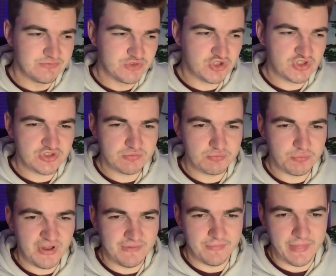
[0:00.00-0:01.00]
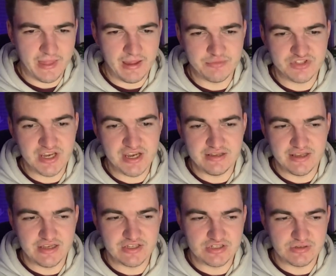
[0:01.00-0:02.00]
doesn't, well, I'm saying
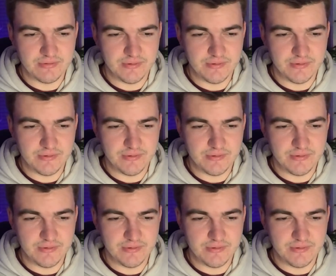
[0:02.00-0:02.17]
this,